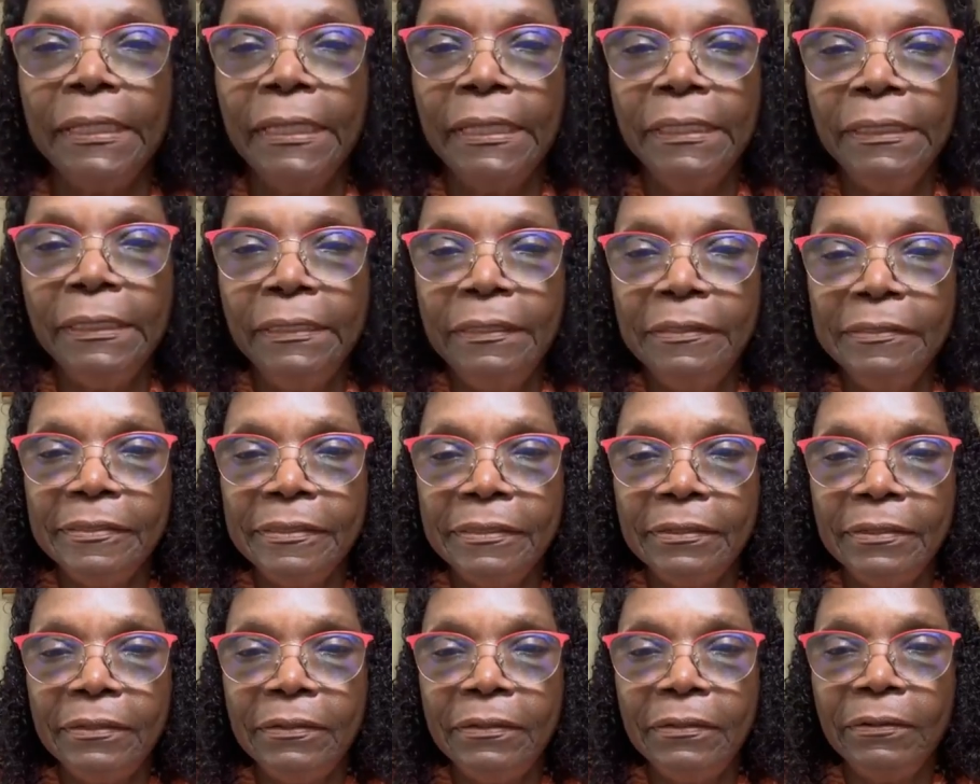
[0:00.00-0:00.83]

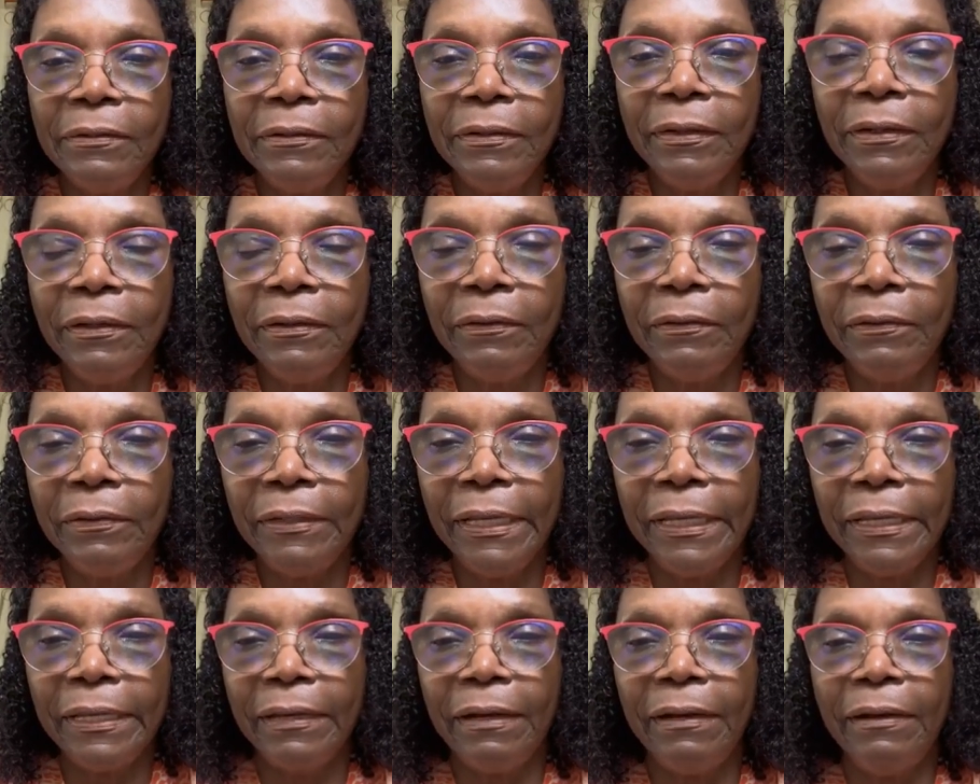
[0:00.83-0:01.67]
kidneys are
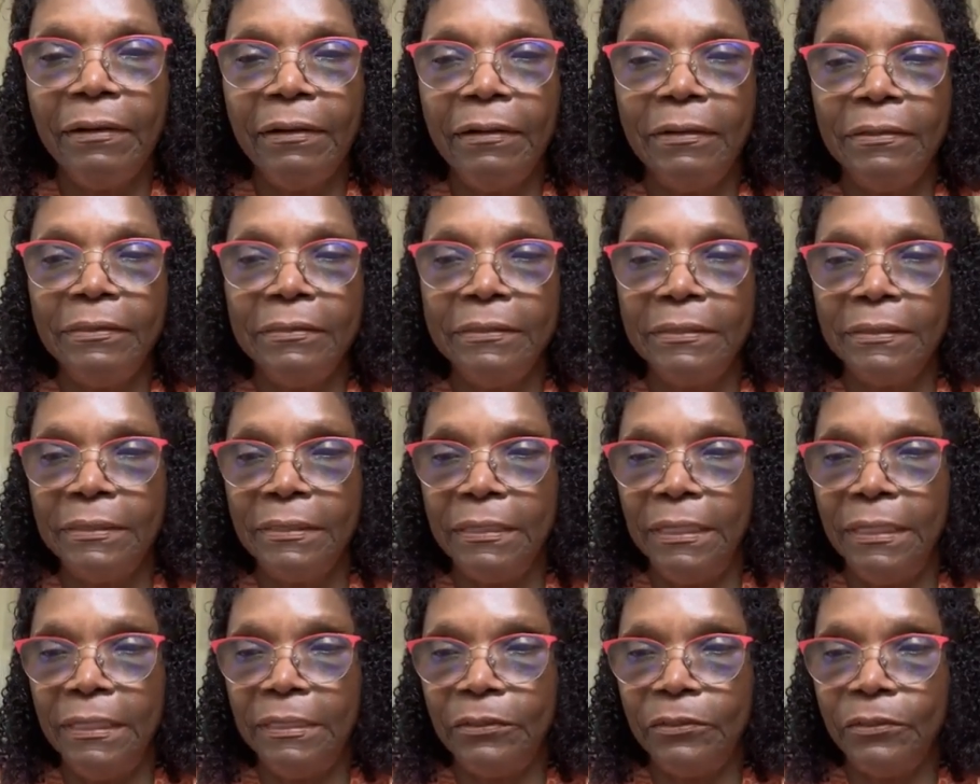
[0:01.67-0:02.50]
like
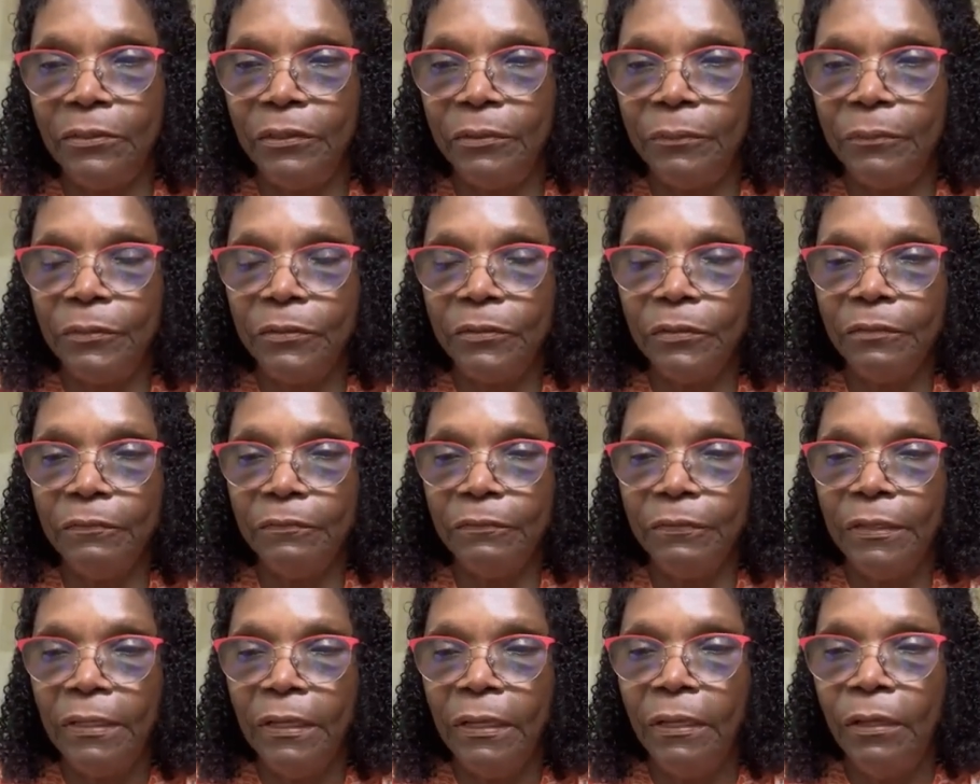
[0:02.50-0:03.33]
cars, in terms
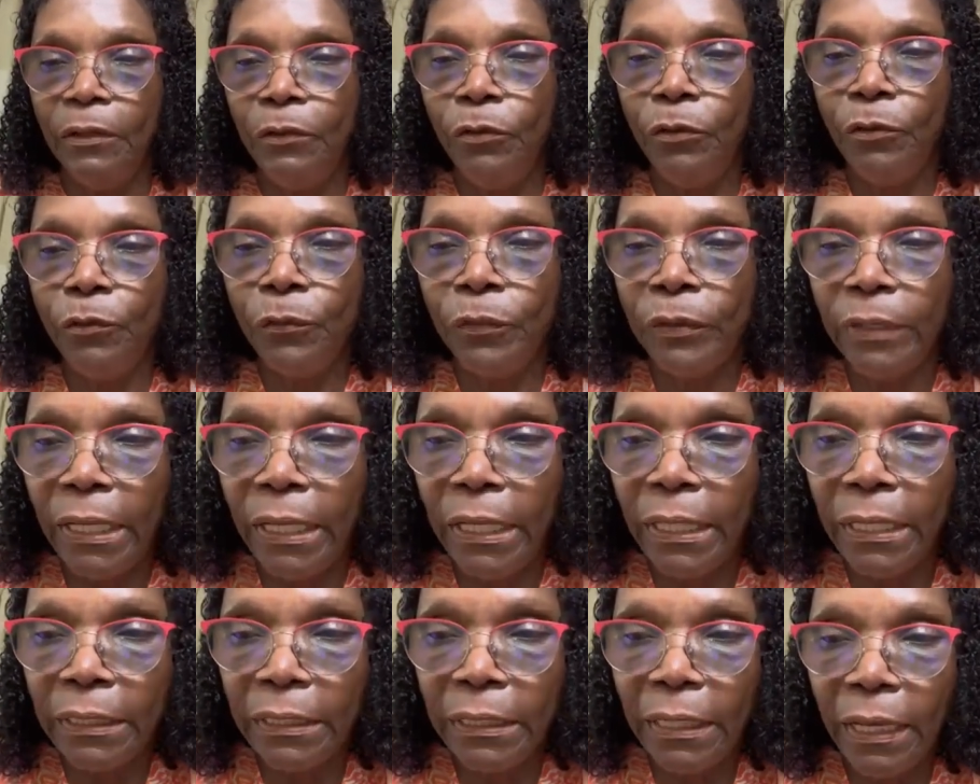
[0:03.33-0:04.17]
of you
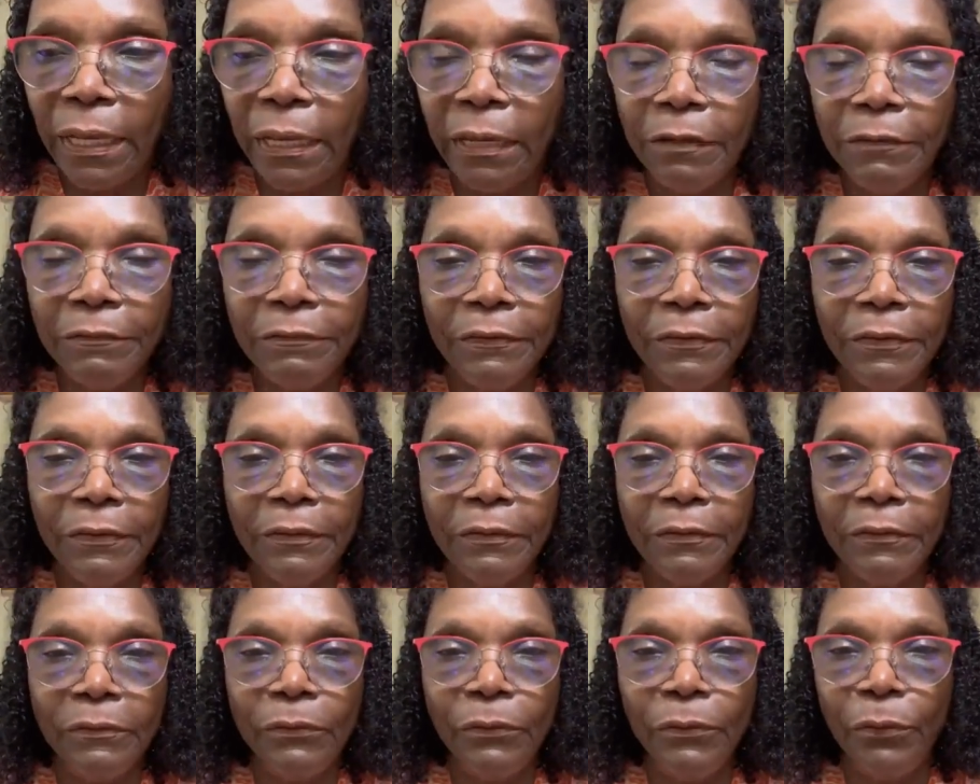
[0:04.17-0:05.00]
can have
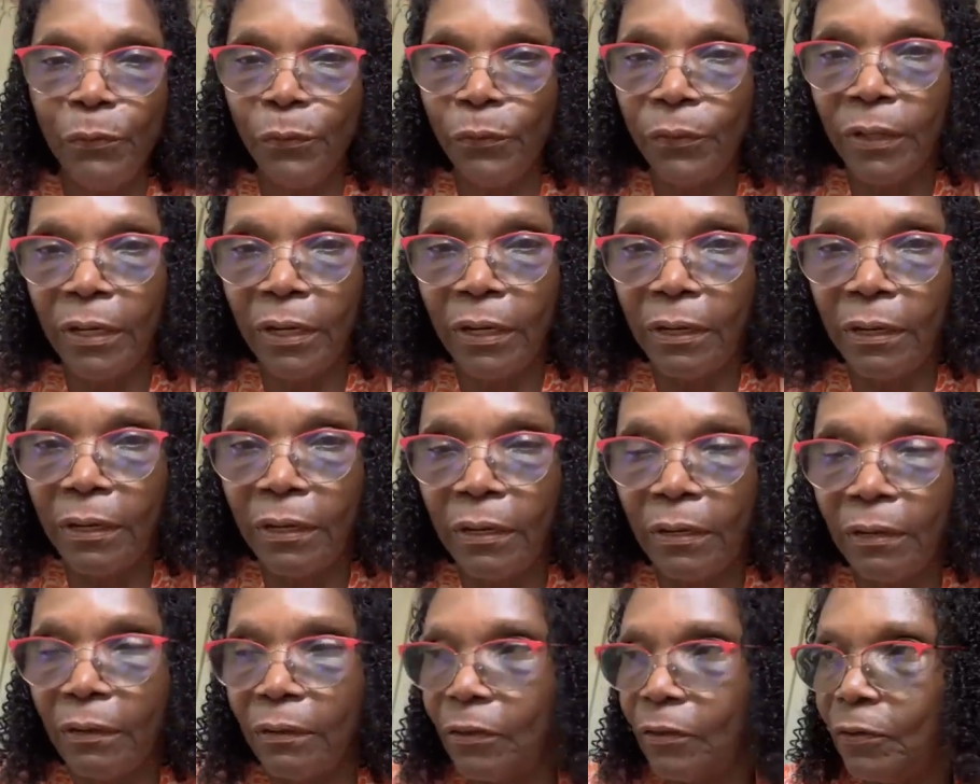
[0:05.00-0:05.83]
a new
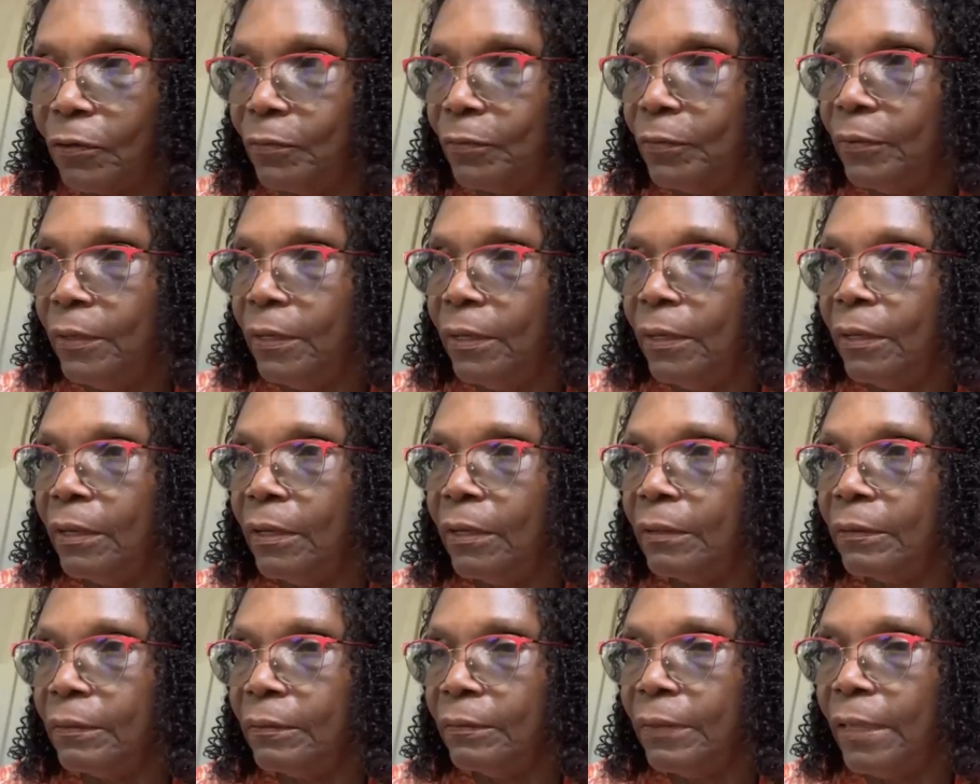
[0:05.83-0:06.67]
car
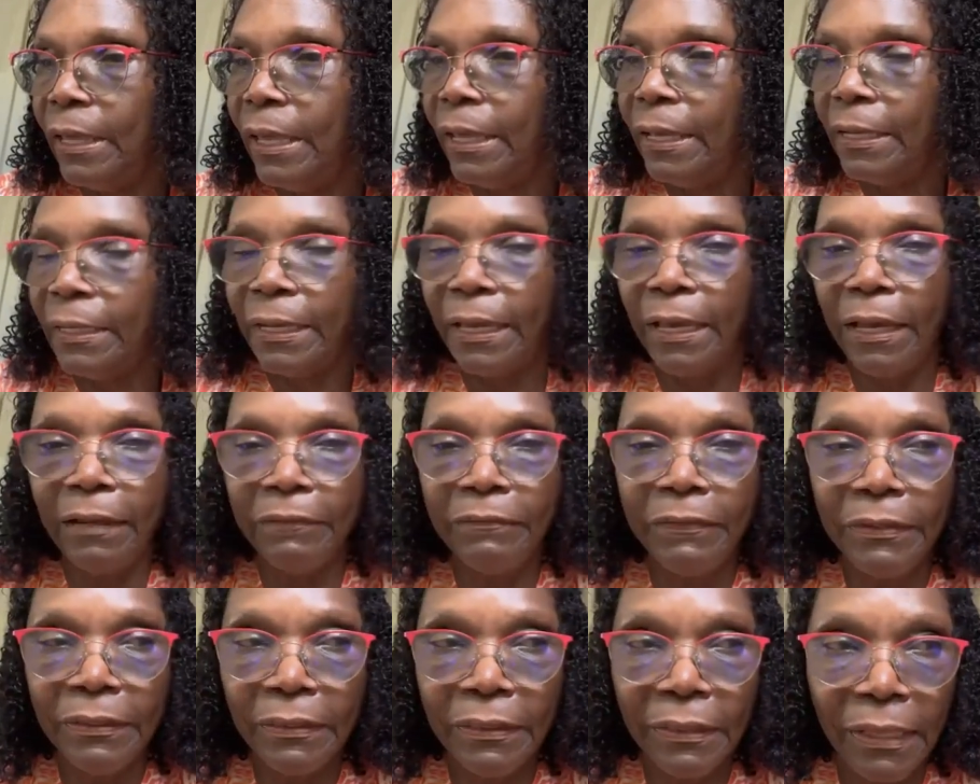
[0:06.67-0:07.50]
and
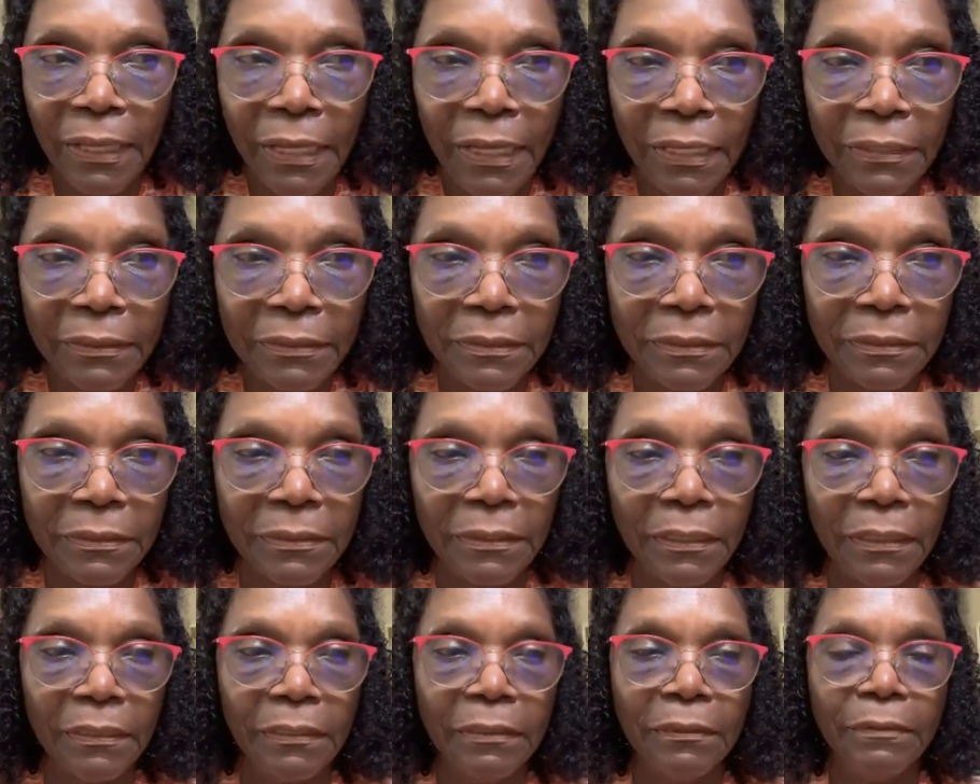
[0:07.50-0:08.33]
have it
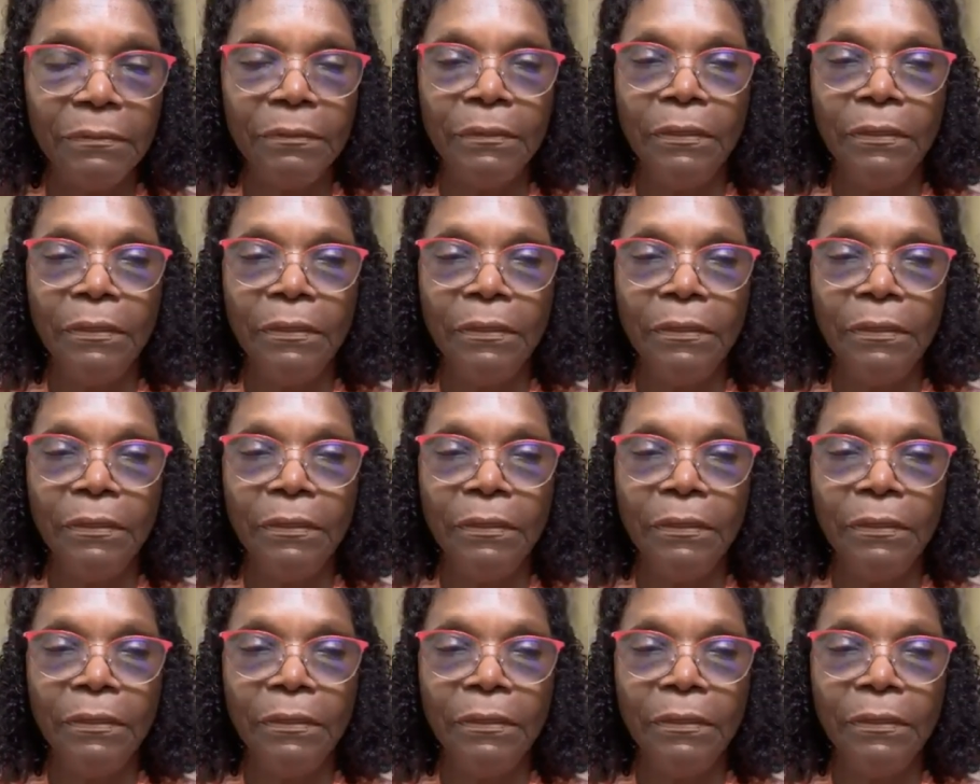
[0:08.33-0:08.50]
last